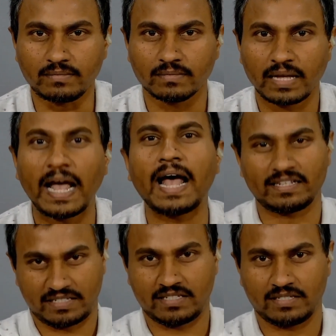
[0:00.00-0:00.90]

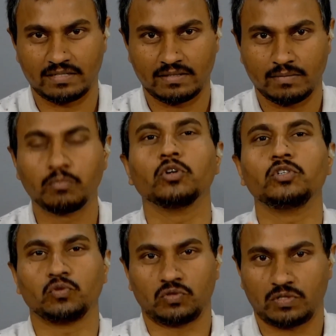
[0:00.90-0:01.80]
ash
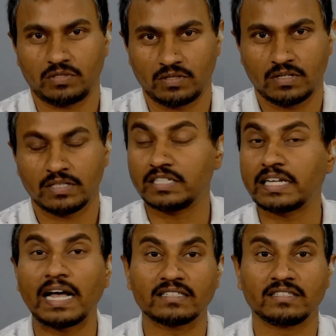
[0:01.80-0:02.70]
produced. This
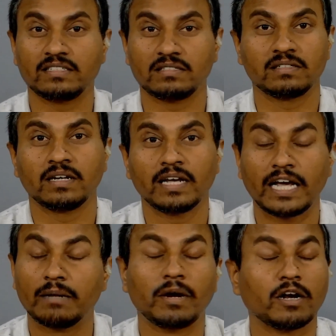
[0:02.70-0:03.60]
ash is
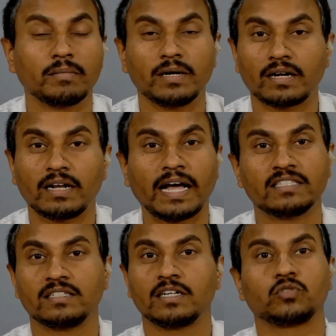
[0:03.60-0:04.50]
environmentally
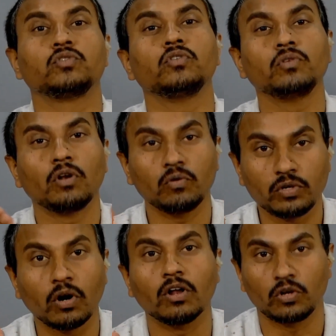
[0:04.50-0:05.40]
hazardous, we
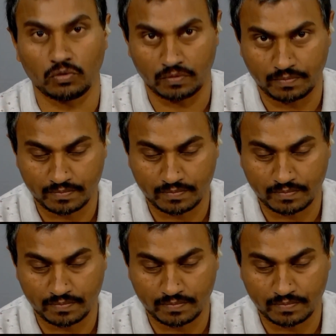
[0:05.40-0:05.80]
all know.